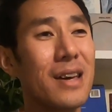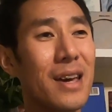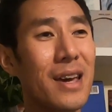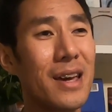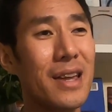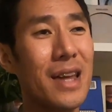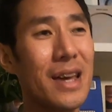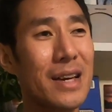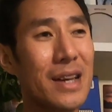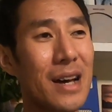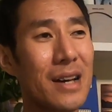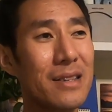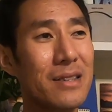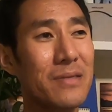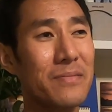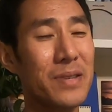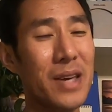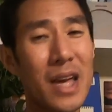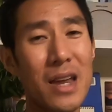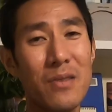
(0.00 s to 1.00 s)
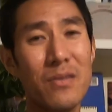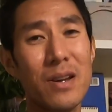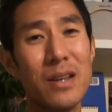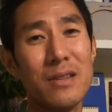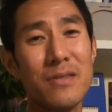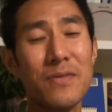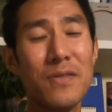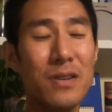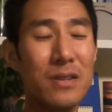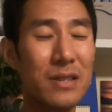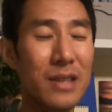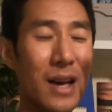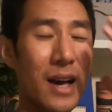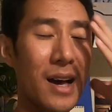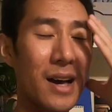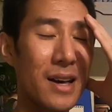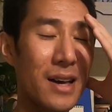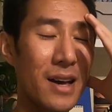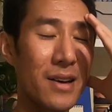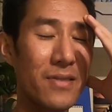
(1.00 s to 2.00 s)
And I got some Gatorade. The first
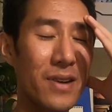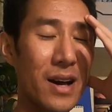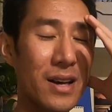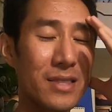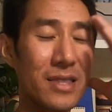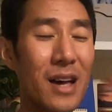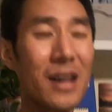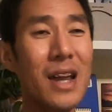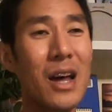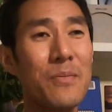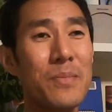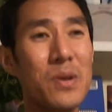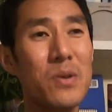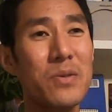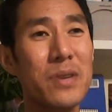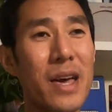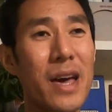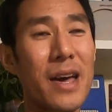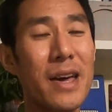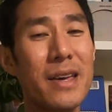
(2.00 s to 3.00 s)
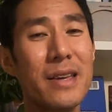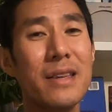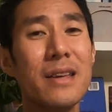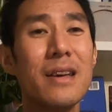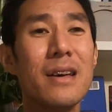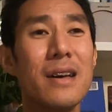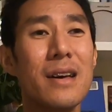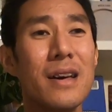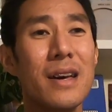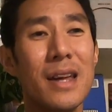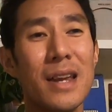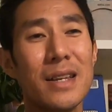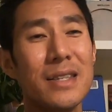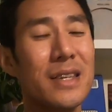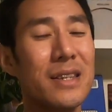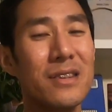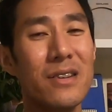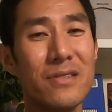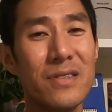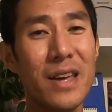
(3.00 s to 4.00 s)
guy, I thought I'd be okay, and I
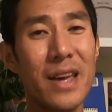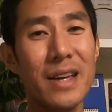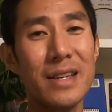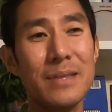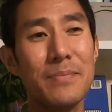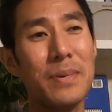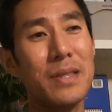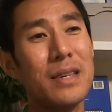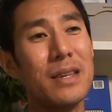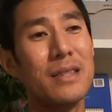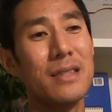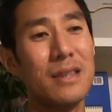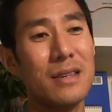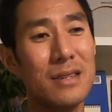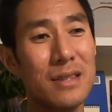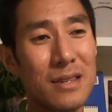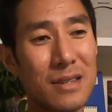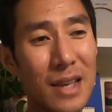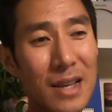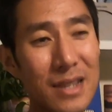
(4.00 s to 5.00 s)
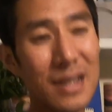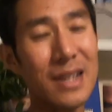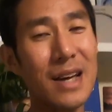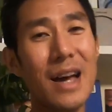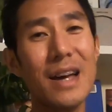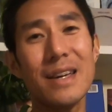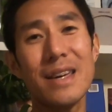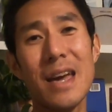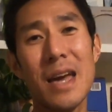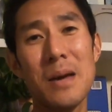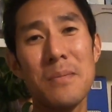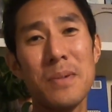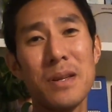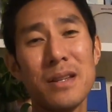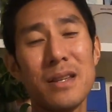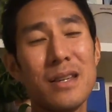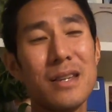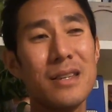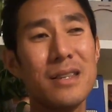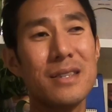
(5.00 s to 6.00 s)
said no thanks. But then the second guy came
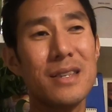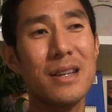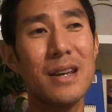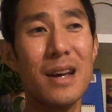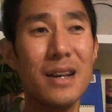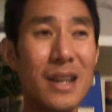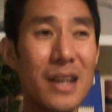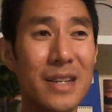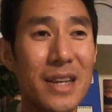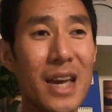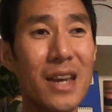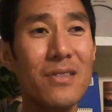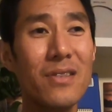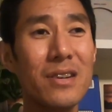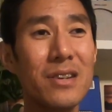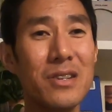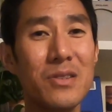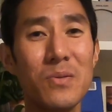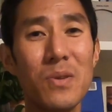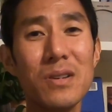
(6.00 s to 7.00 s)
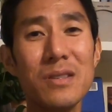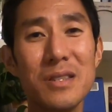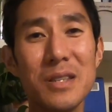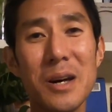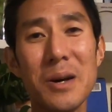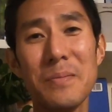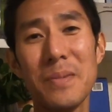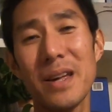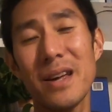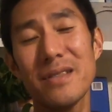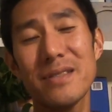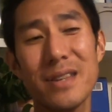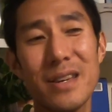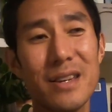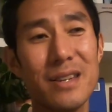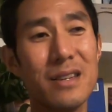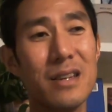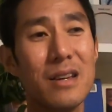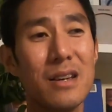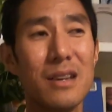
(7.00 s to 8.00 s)
in, he said, "I got Gatorade, do you want some?" And I was
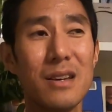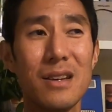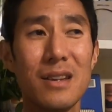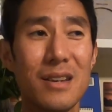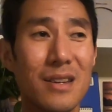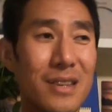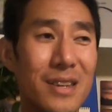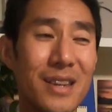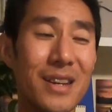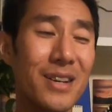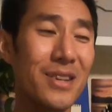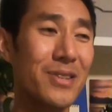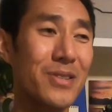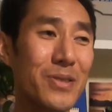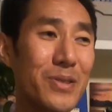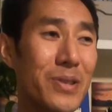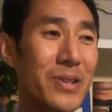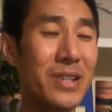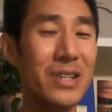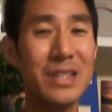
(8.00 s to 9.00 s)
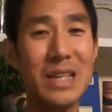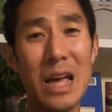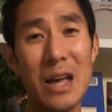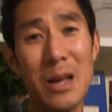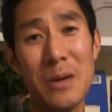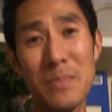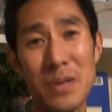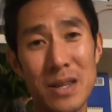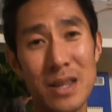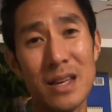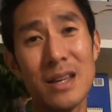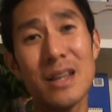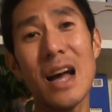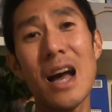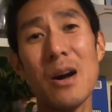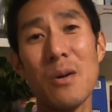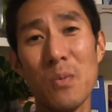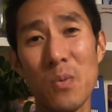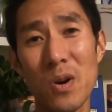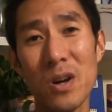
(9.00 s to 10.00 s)
like, yeah, sure, because I mean, it
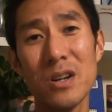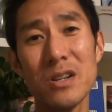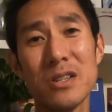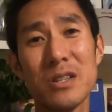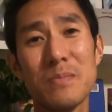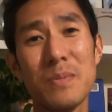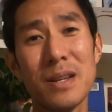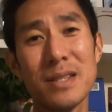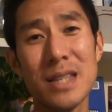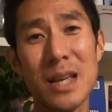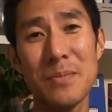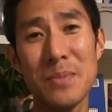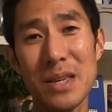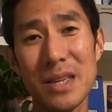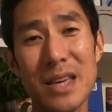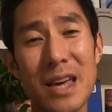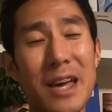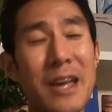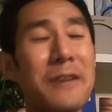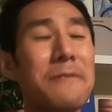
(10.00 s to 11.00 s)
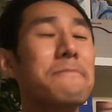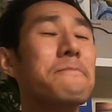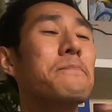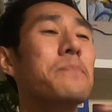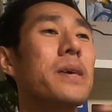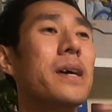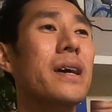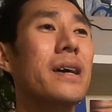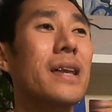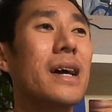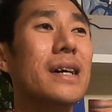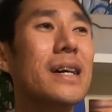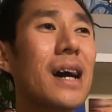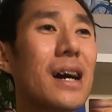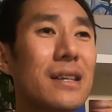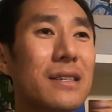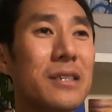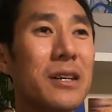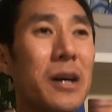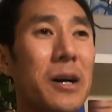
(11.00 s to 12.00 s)
got worse by the time he came. And I
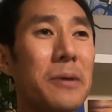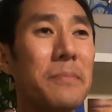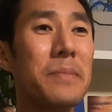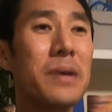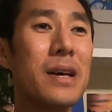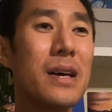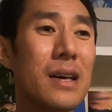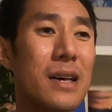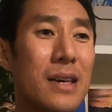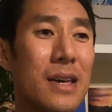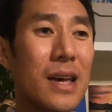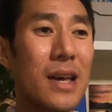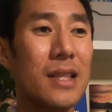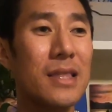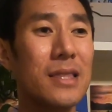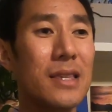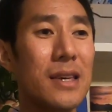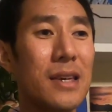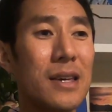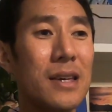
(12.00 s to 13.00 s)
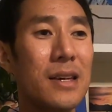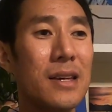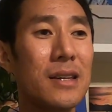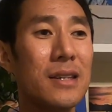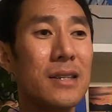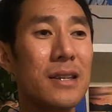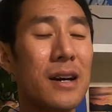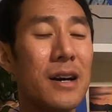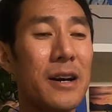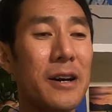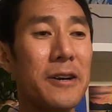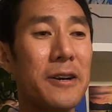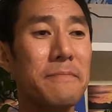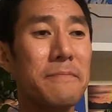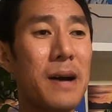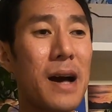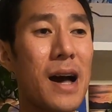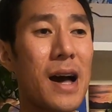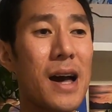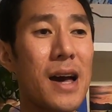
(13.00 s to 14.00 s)
got some, and then
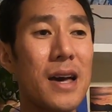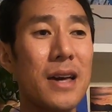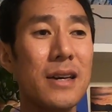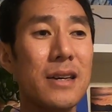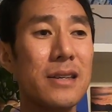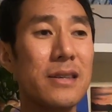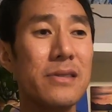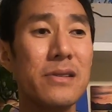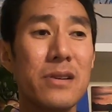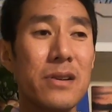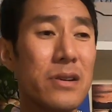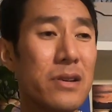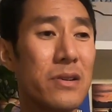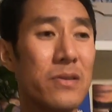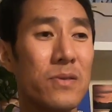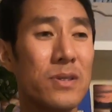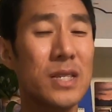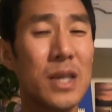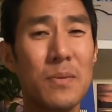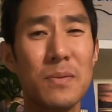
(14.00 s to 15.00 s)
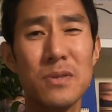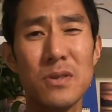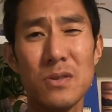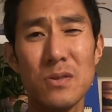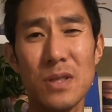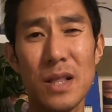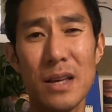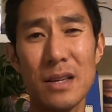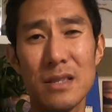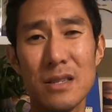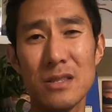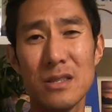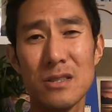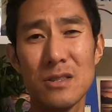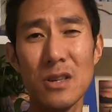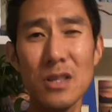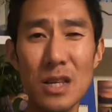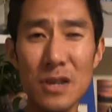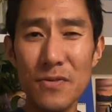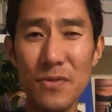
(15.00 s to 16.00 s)
I was able to like just
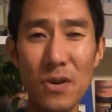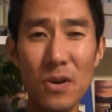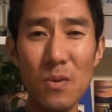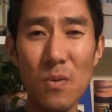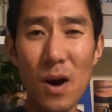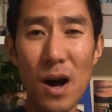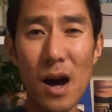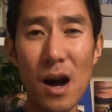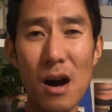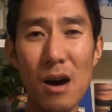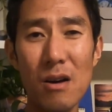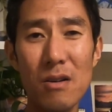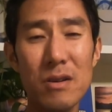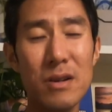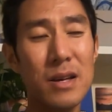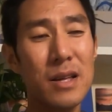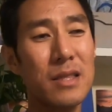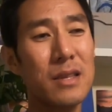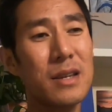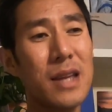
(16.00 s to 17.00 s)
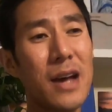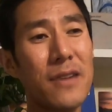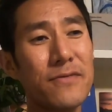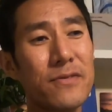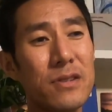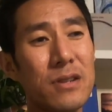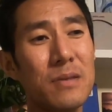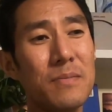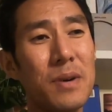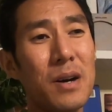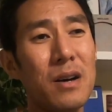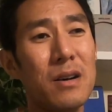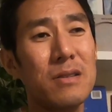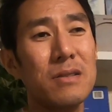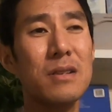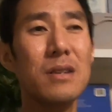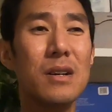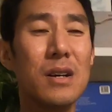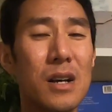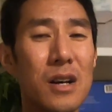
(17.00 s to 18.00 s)
stood it for a while, and then after
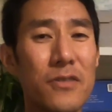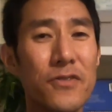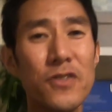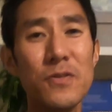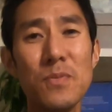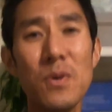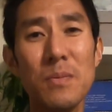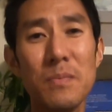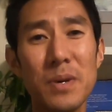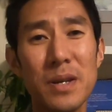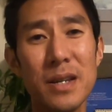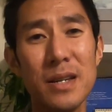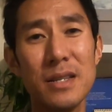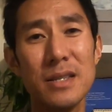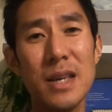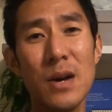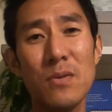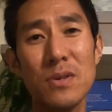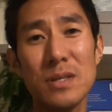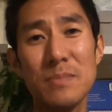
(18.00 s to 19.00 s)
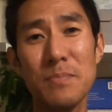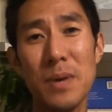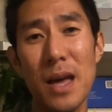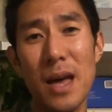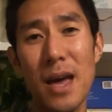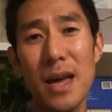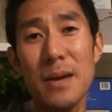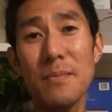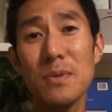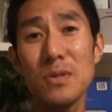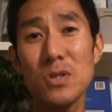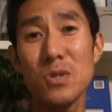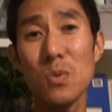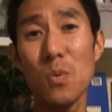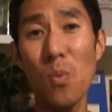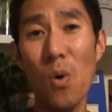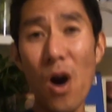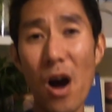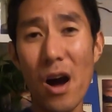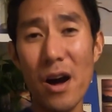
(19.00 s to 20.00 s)
about a few more minutes, I was able to
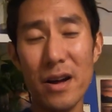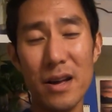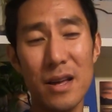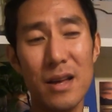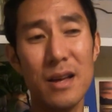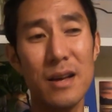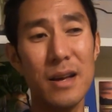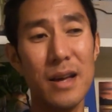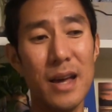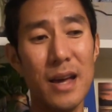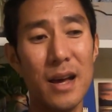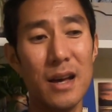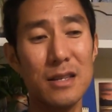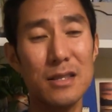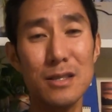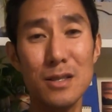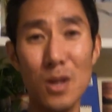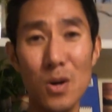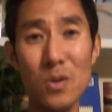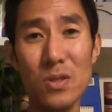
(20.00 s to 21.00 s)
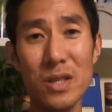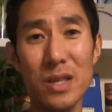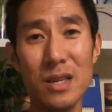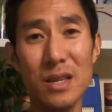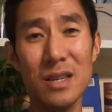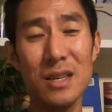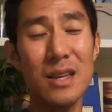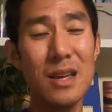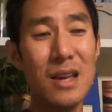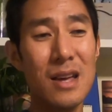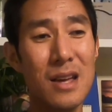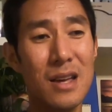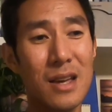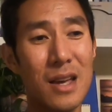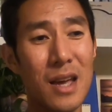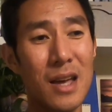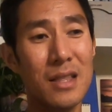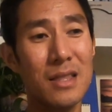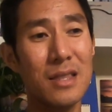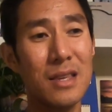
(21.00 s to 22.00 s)
walk slowly,
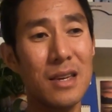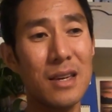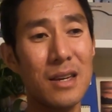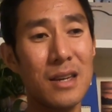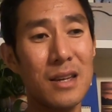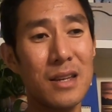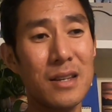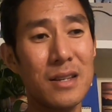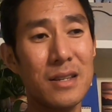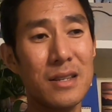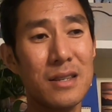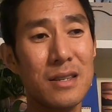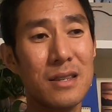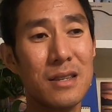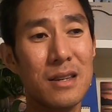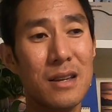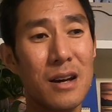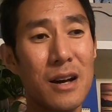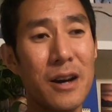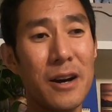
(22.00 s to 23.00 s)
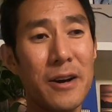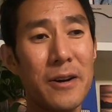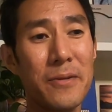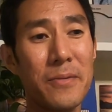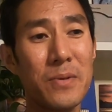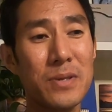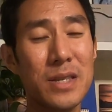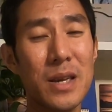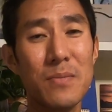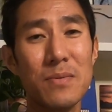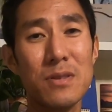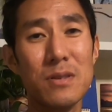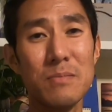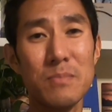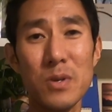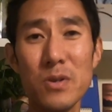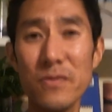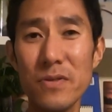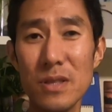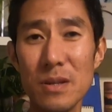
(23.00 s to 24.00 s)
and then was able to
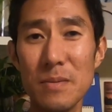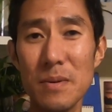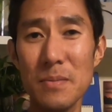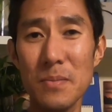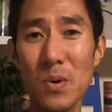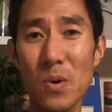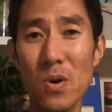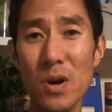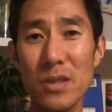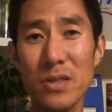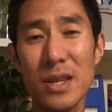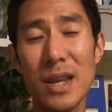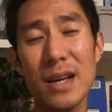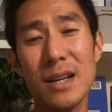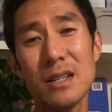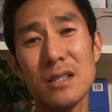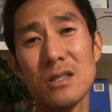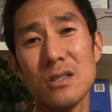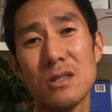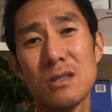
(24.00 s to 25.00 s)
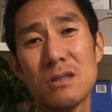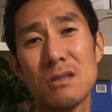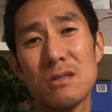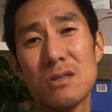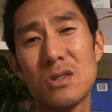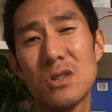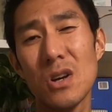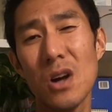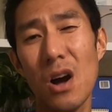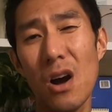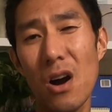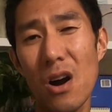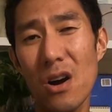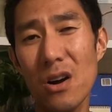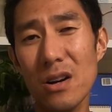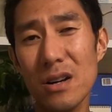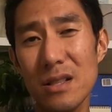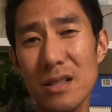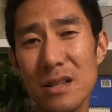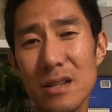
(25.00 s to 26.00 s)
move a little bit more, and then I can jog a